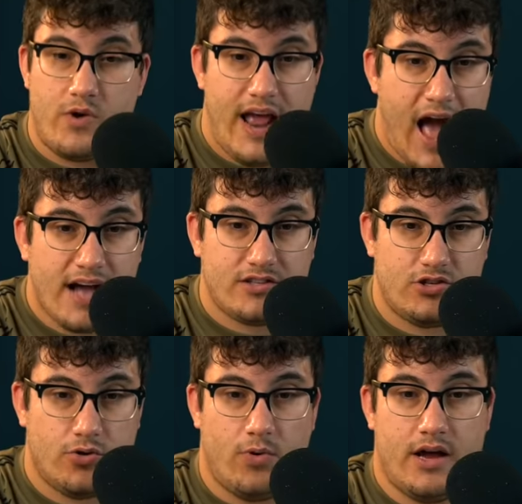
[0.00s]
react
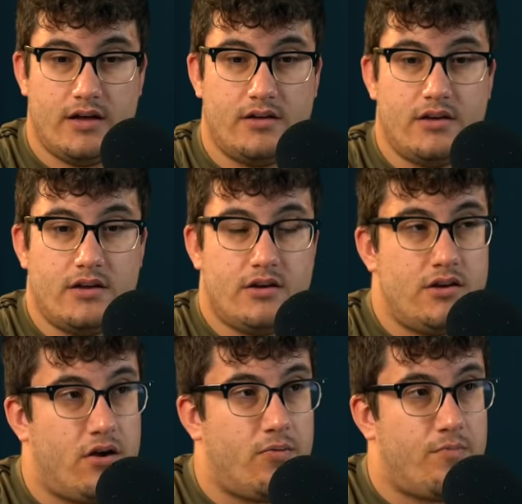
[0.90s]
to it.
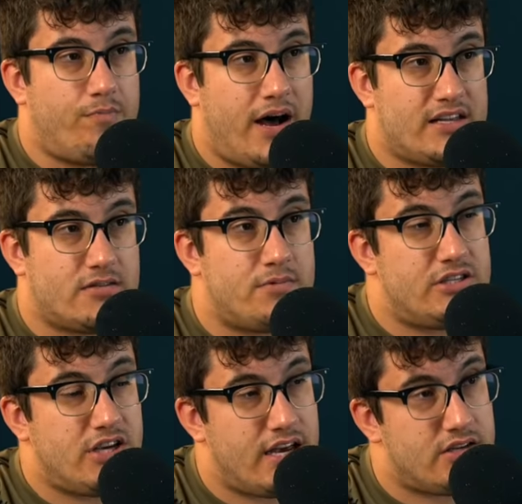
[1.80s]
You don't possibly
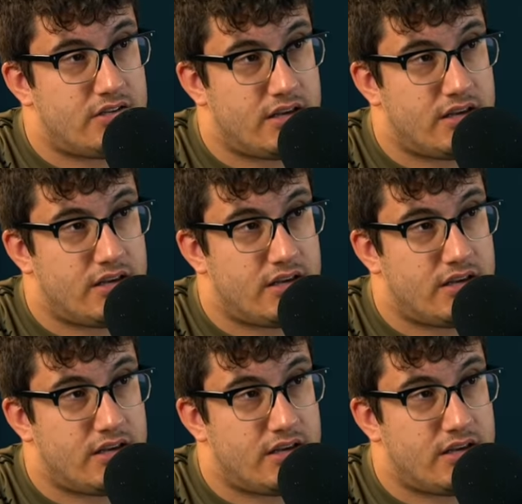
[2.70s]
change